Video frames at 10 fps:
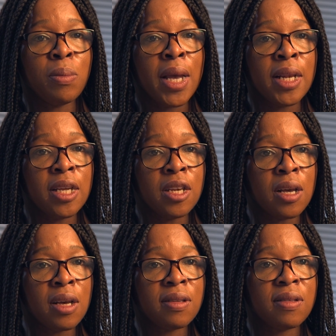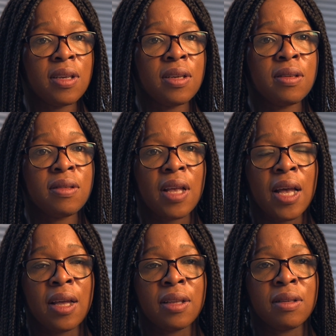mainly nurses
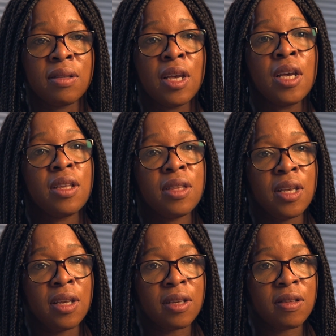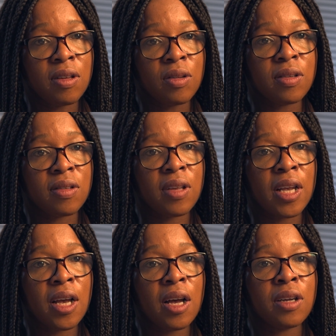and the consultant
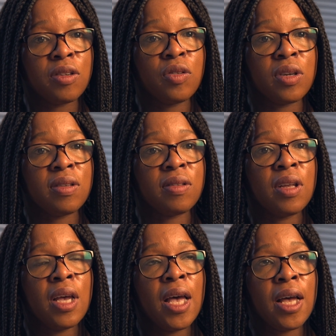psychiatrist,